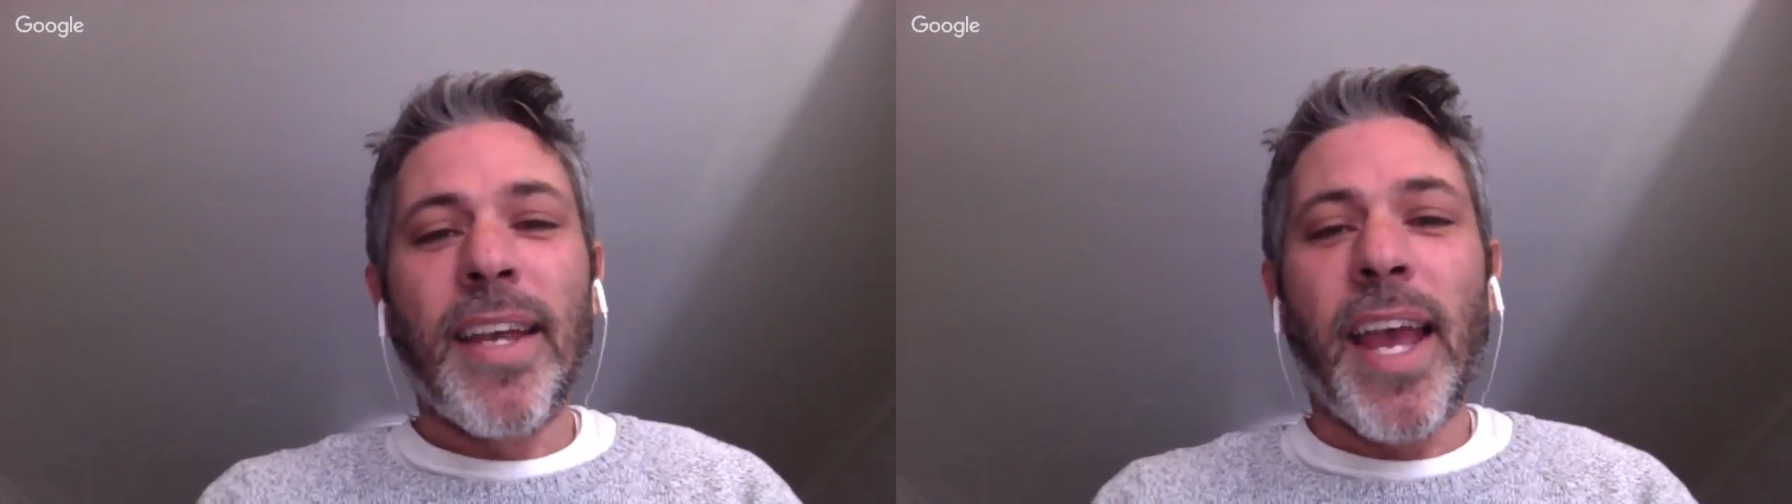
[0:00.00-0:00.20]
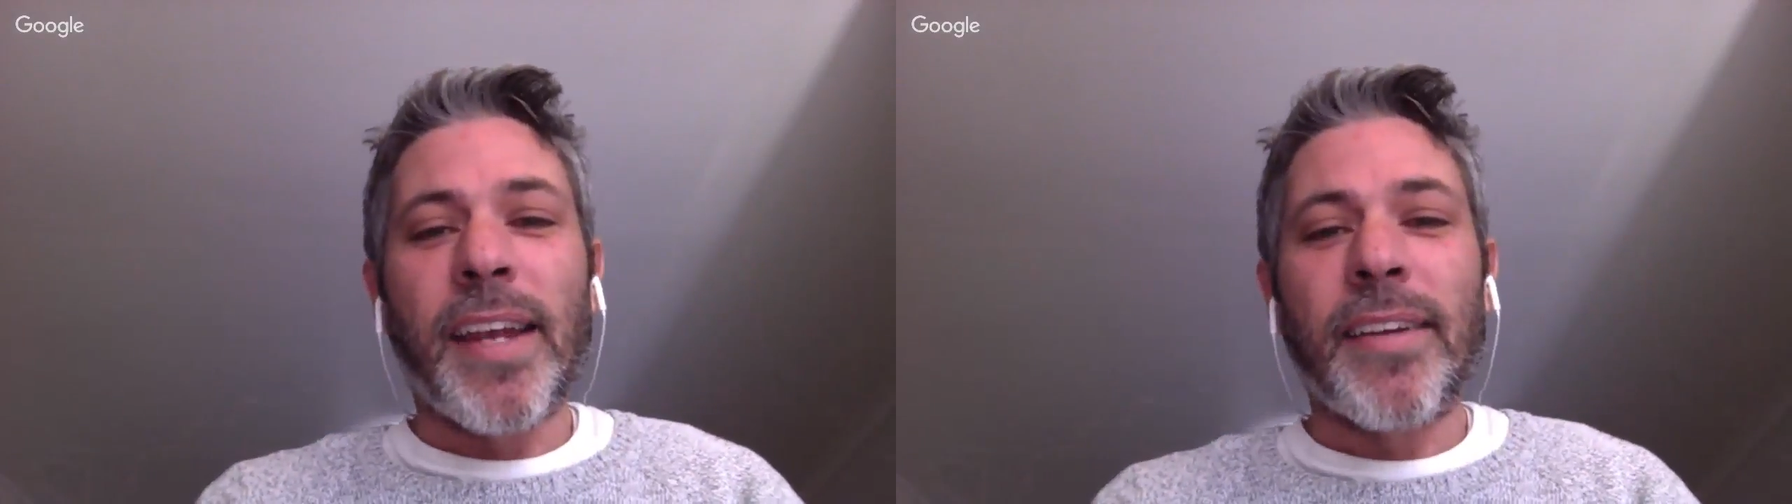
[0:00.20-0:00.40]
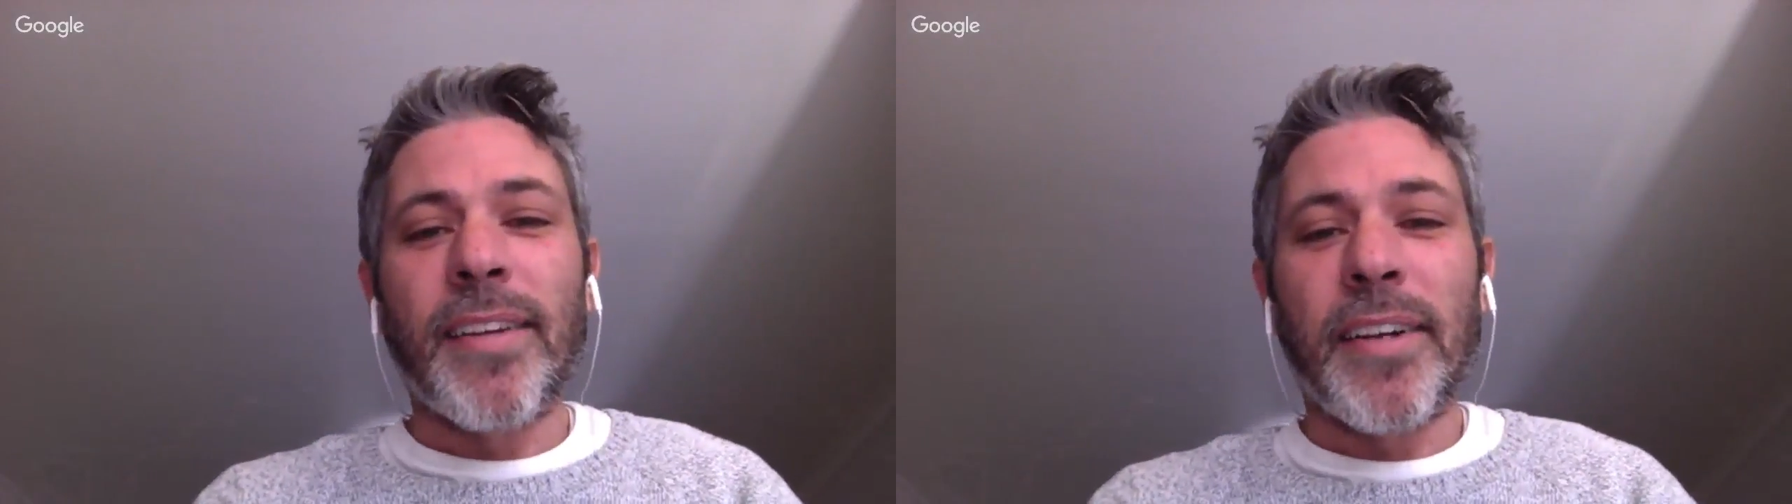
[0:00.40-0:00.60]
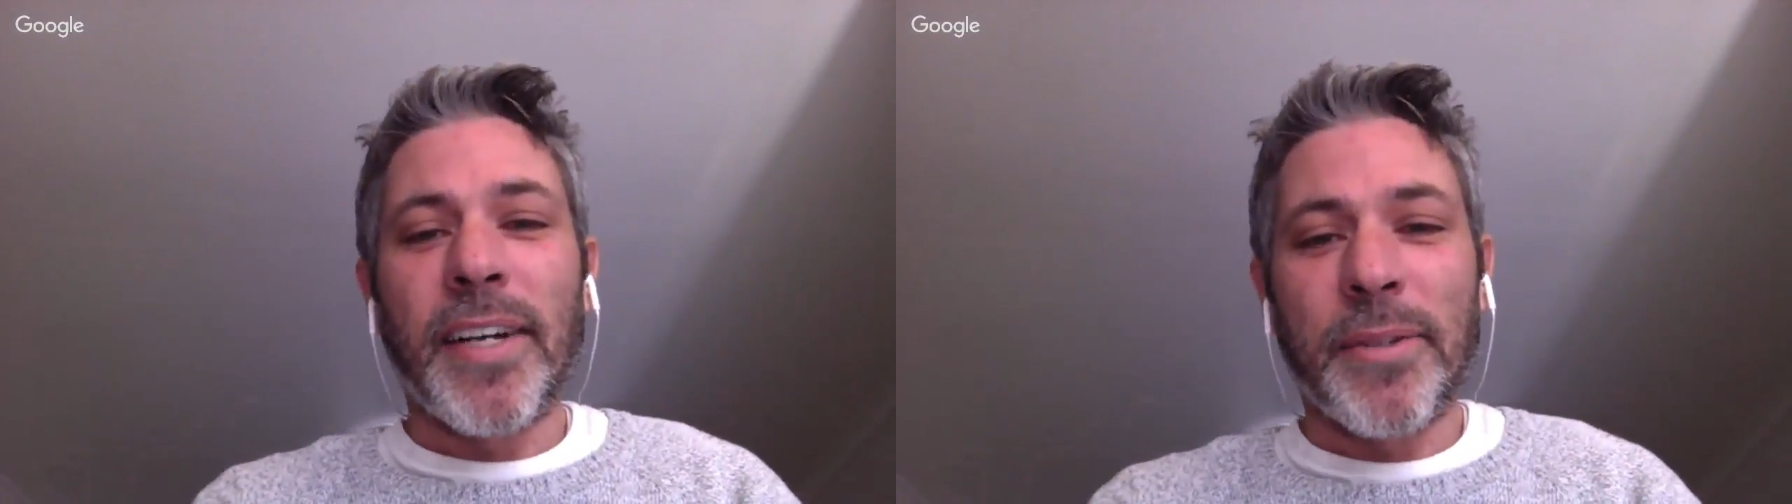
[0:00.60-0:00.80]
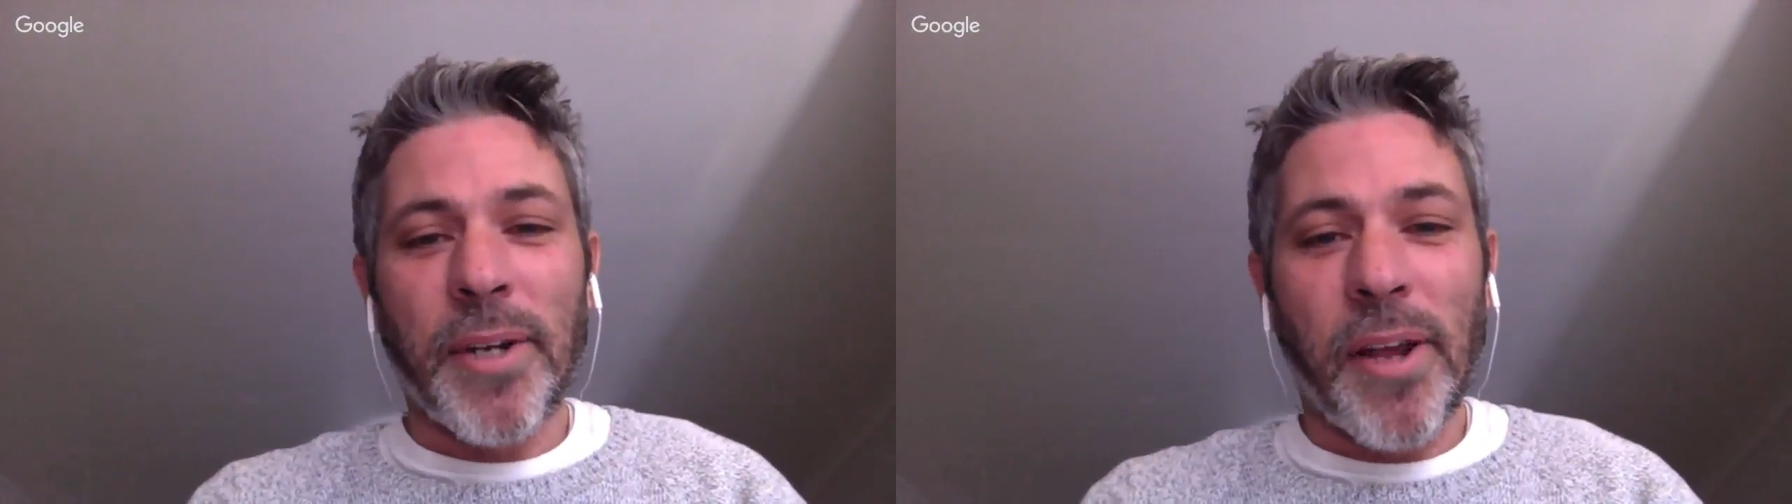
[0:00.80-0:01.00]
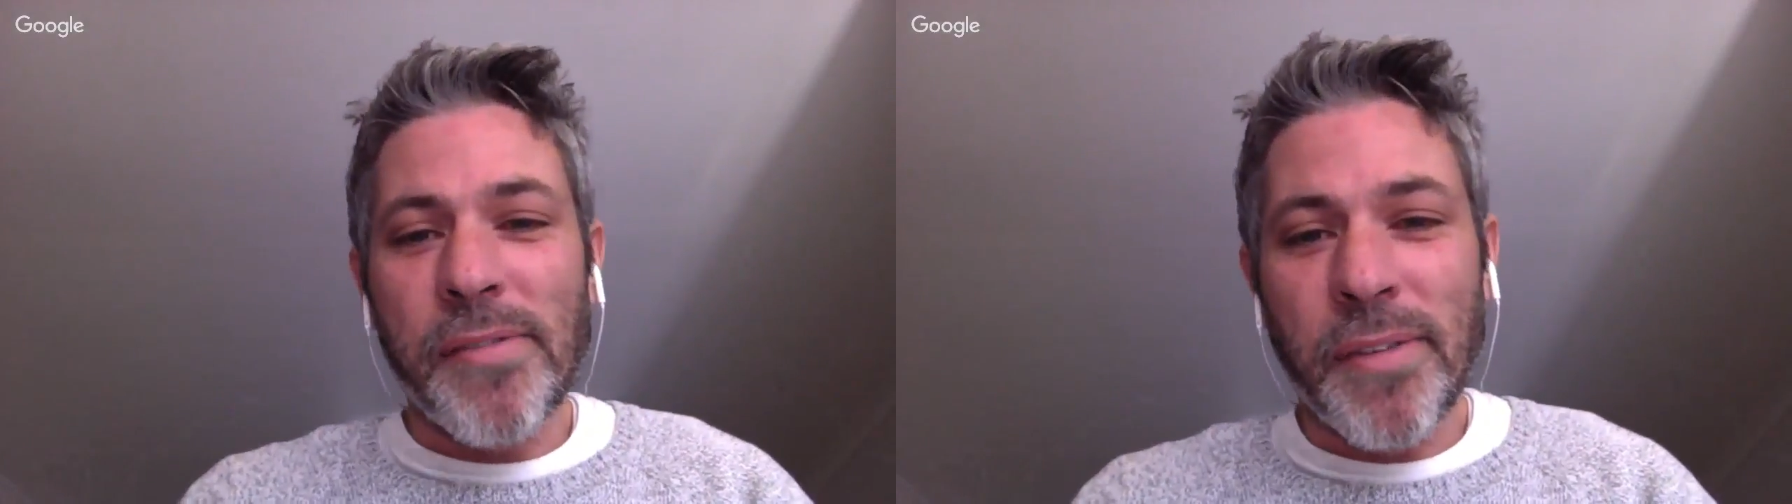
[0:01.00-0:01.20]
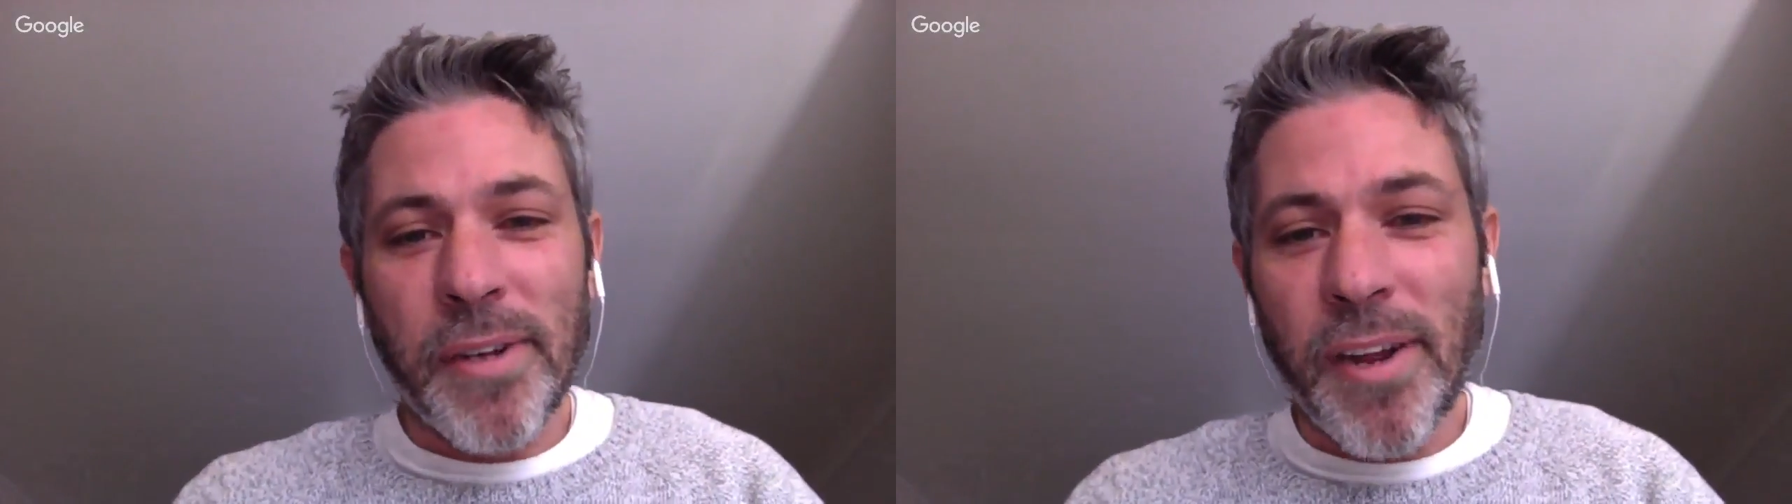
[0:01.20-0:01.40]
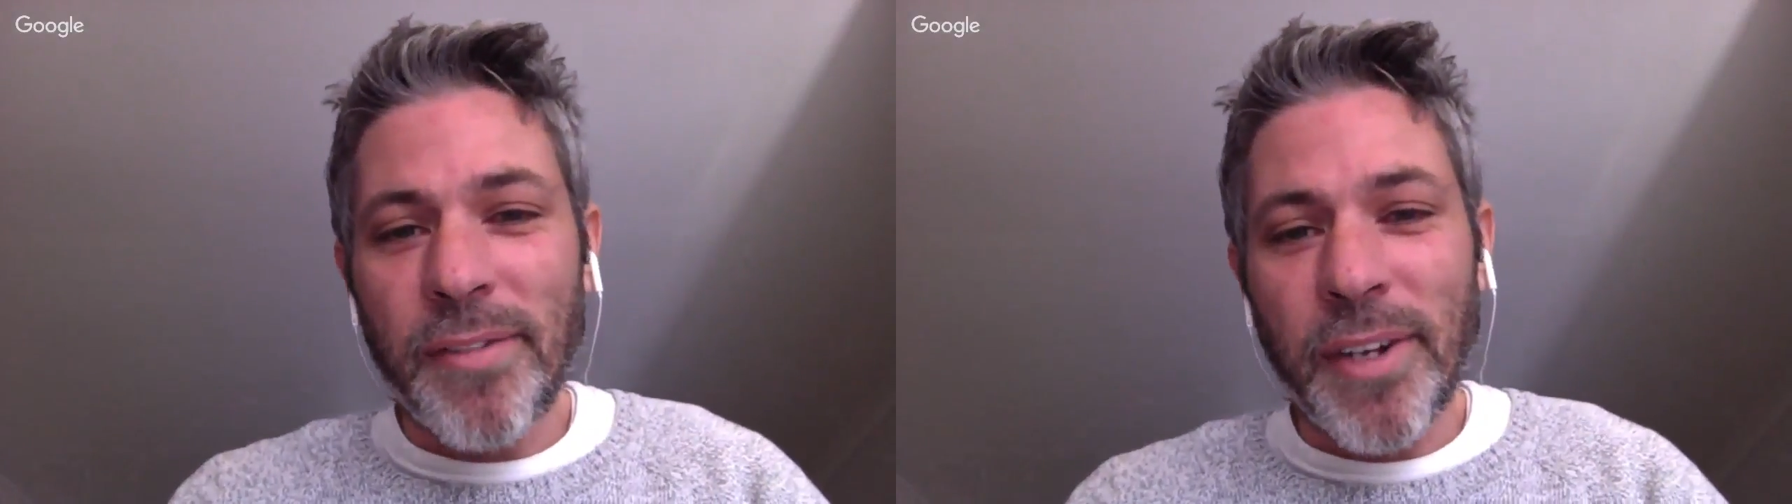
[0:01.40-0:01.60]
And I do it
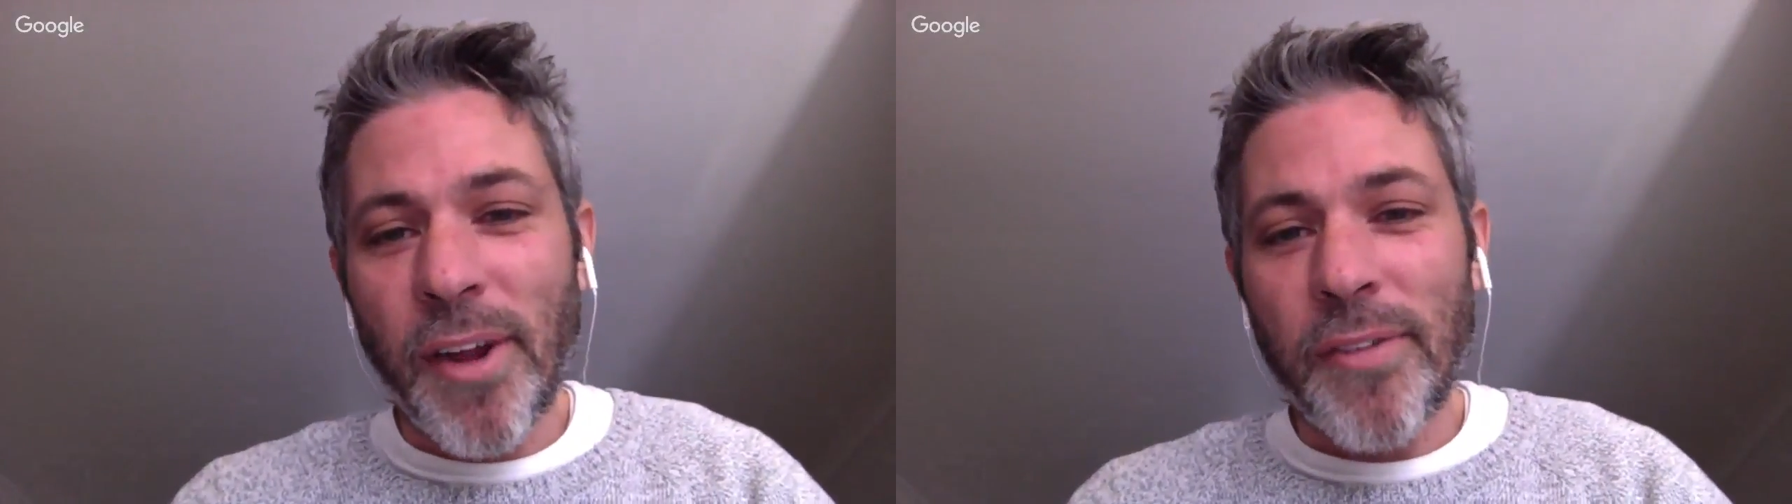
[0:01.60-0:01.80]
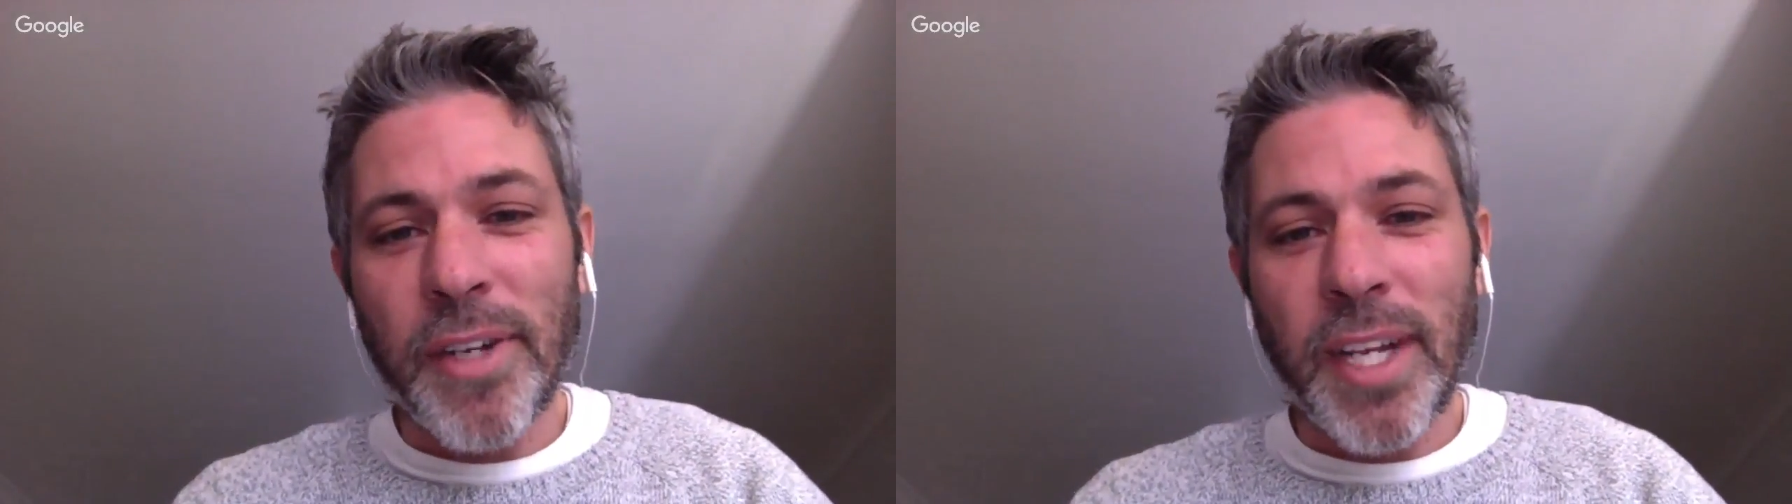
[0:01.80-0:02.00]
over and over and over